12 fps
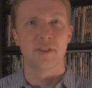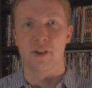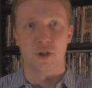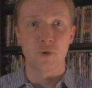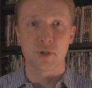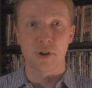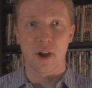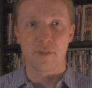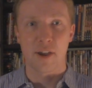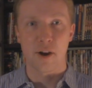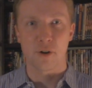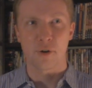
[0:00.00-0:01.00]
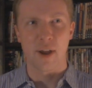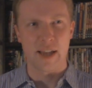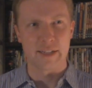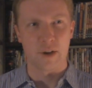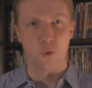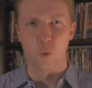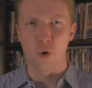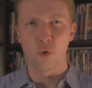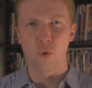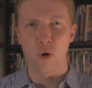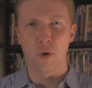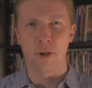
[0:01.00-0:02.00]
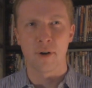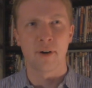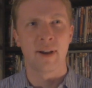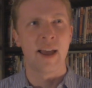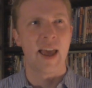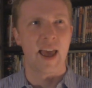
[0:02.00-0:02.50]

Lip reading: the Ustinov character as a wool roller,